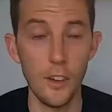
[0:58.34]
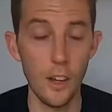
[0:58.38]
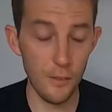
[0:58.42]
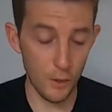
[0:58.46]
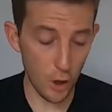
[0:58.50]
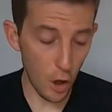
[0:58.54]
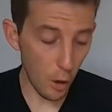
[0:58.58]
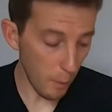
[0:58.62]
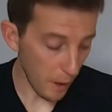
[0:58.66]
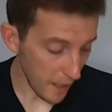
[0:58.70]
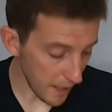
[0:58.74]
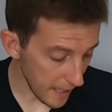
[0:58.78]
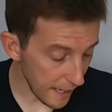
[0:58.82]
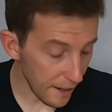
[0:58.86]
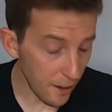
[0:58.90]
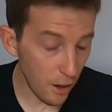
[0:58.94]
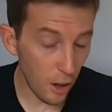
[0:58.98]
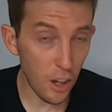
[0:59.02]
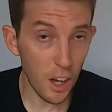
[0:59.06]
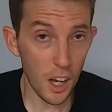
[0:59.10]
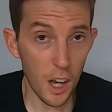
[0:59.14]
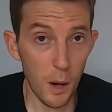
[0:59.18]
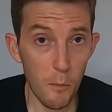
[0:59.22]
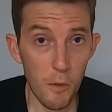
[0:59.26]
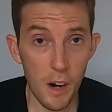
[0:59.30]
So I've got my kit
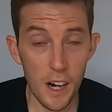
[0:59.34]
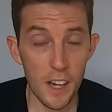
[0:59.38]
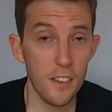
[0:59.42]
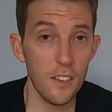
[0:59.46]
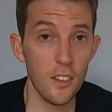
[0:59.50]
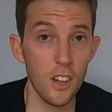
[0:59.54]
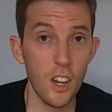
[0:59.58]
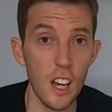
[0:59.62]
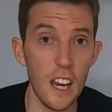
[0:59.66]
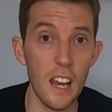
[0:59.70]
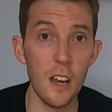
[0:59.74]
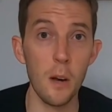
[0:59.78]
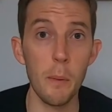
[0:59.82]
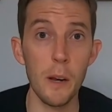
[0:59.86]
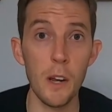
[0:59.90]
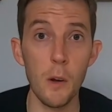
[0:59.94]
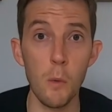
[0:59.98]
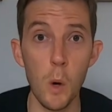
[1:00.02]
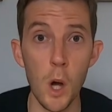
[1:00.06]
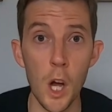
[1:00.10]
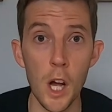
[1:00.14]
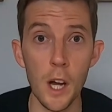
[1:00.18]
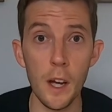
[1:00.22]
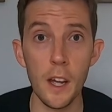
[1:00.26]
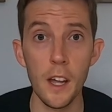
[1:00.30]
on and I'm ready to do a little bit
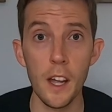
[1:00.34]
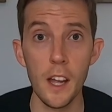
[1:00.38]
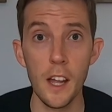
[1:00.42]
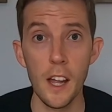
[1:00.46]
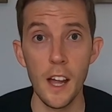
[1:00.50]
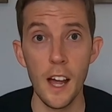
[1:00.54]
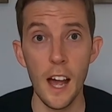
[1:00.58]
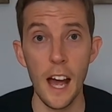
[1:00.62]
of work,